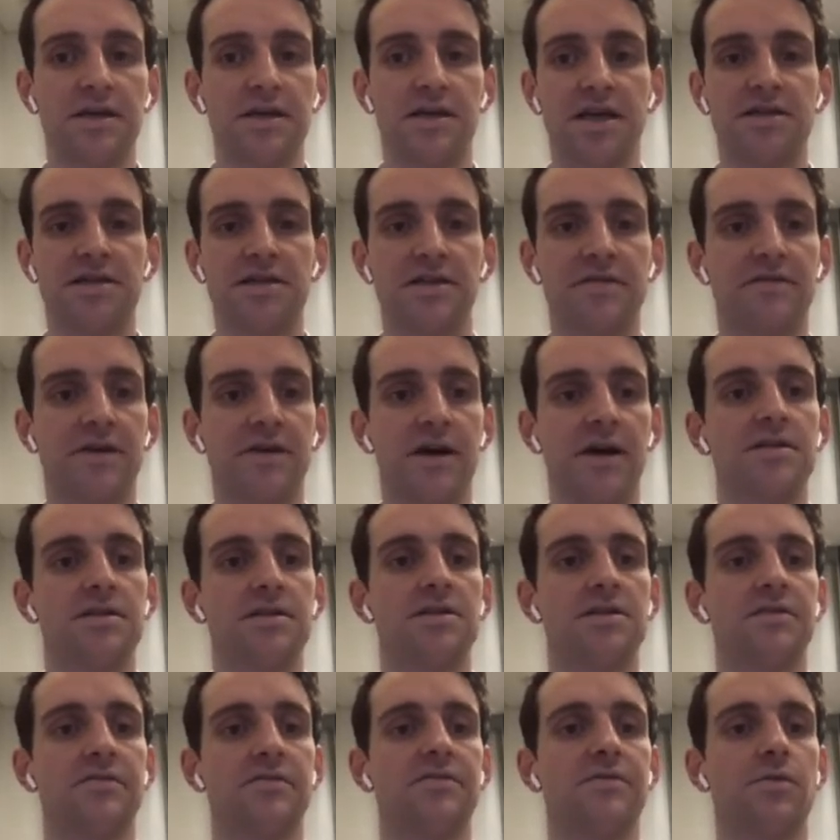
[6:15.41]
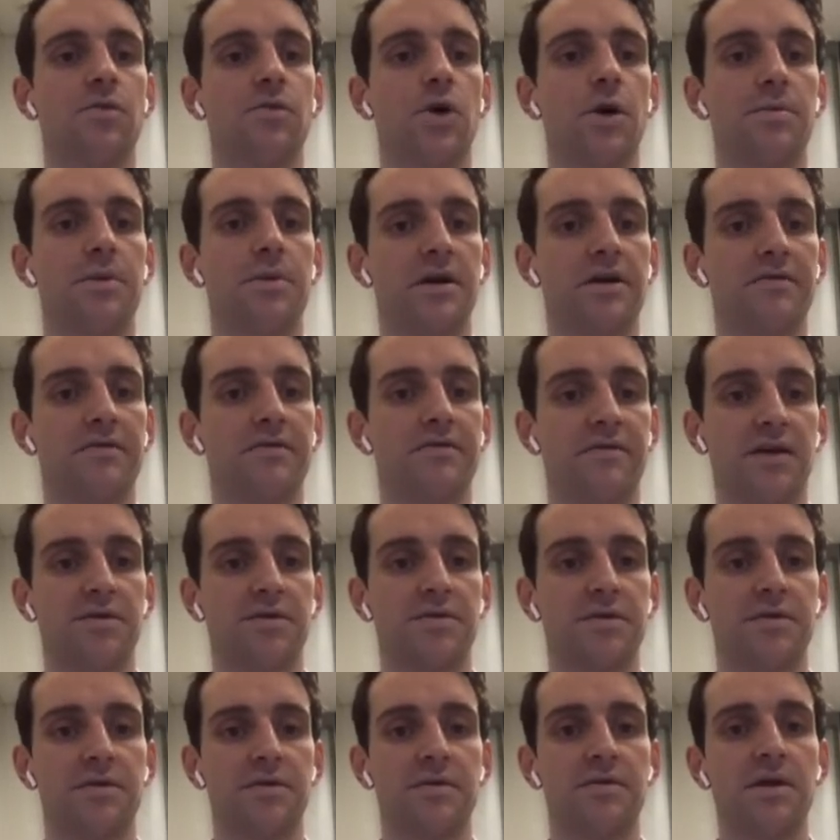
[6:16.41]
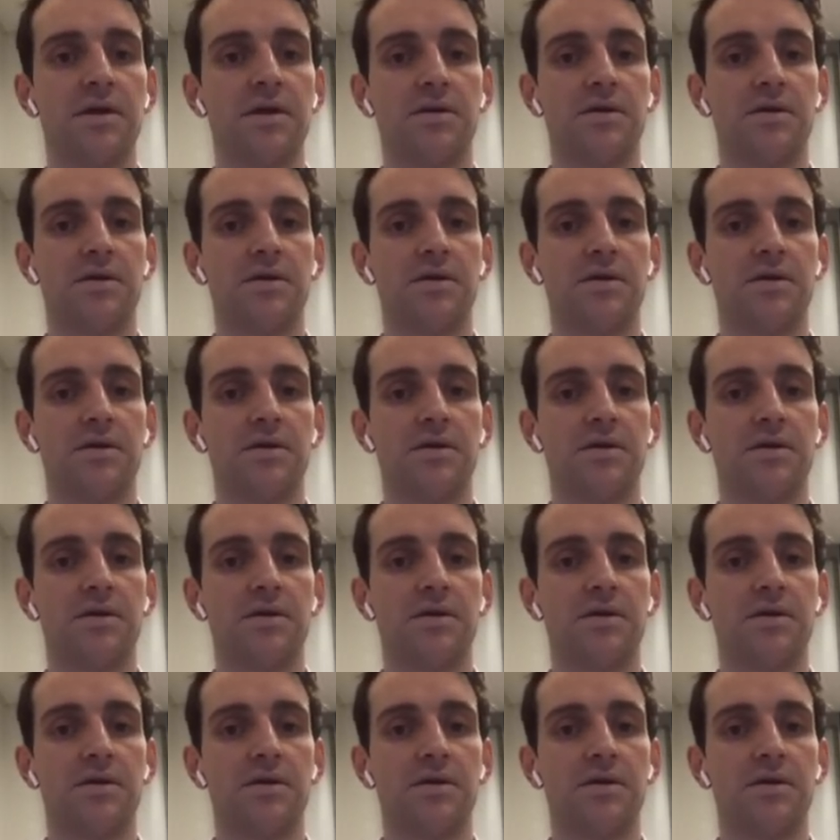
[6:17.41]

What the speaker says: It takes advantage of the Warburg effect with